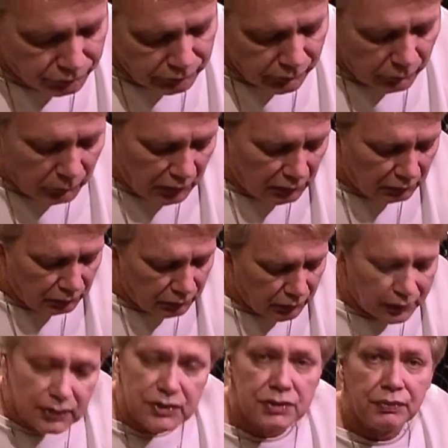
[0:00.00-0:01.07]
well,
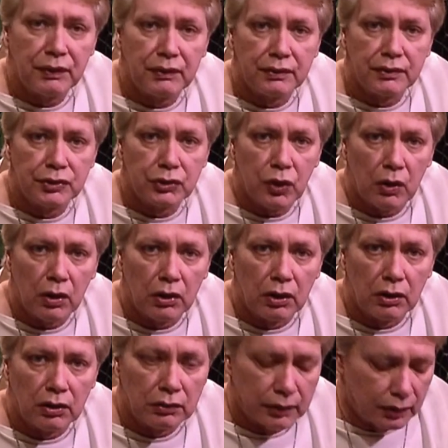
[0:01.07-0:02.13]
it's feeling
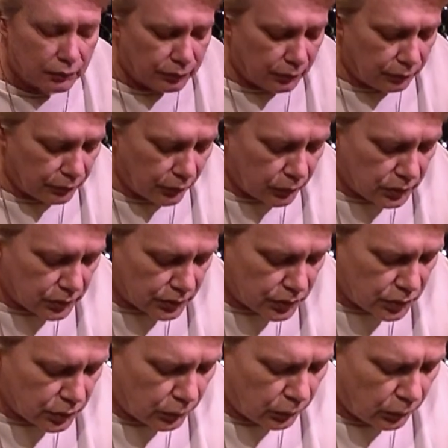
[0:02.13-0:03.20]
stronger, you know, for folks in
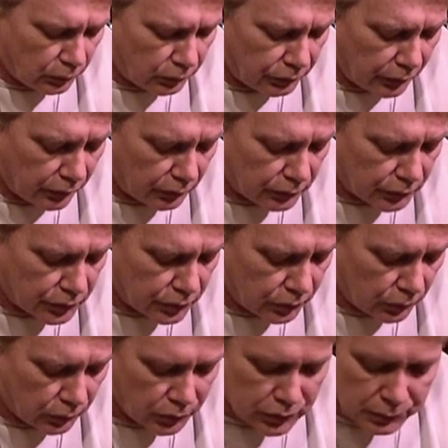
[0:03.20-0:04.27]
school. If you're going to
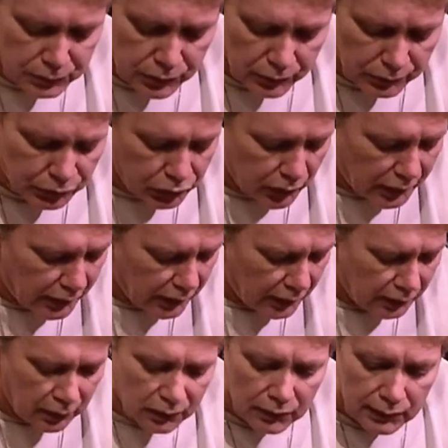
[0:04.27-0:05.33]
school, some sort of training,
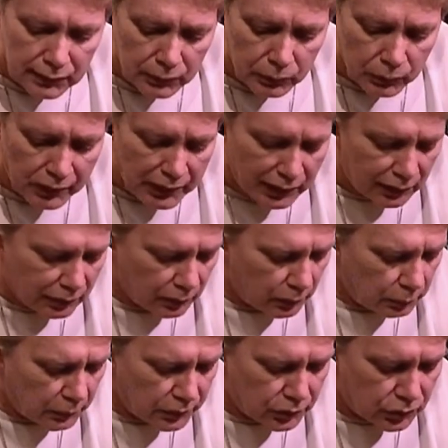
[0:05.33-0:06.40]
we're getting a little
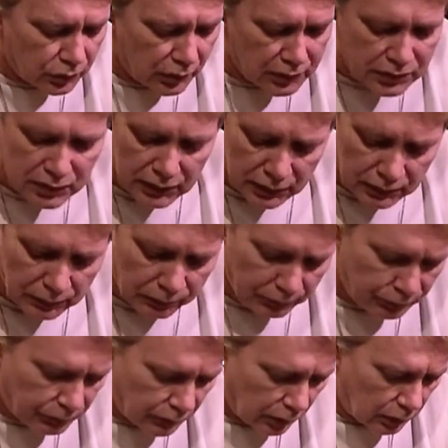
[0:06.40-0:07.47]
bit of stress here.
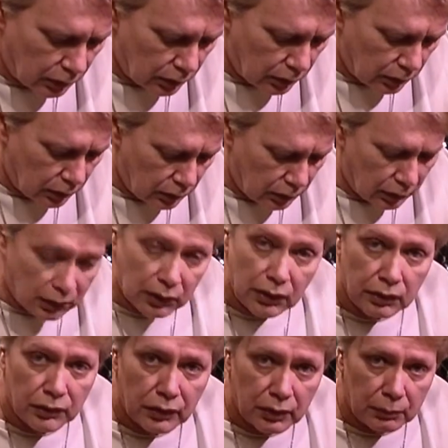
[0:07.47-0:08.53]

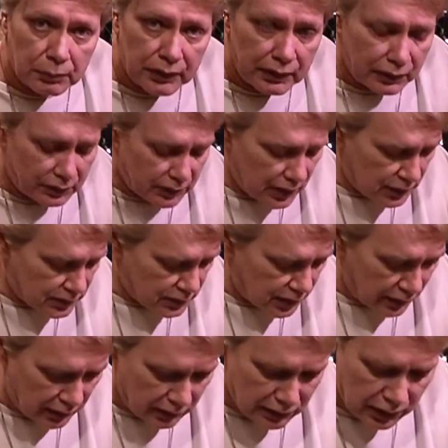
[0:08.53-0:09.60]
Could it be
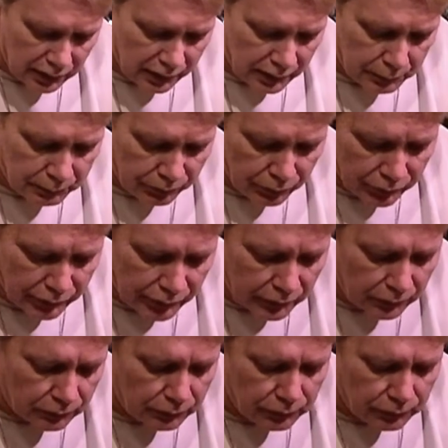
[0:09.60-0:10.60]
testing time for you?